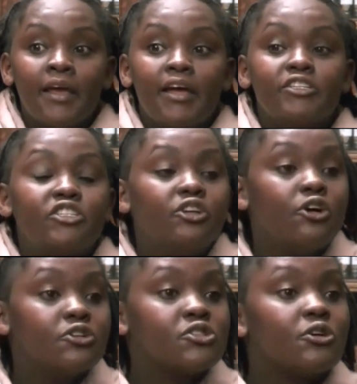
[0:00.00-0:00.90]
And she
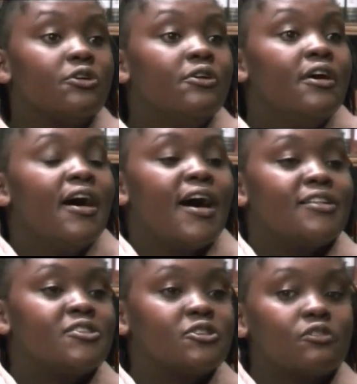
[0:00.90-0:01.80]
also
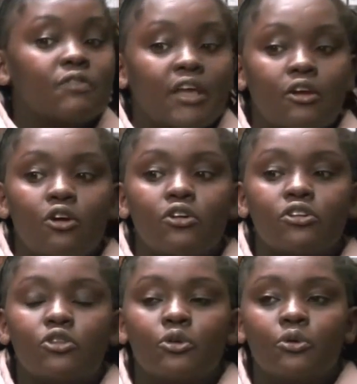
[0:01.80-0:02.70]
had sort of like
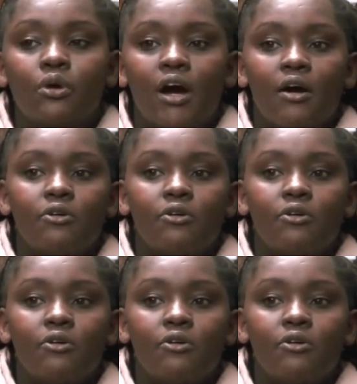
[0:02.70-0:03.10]
gone through her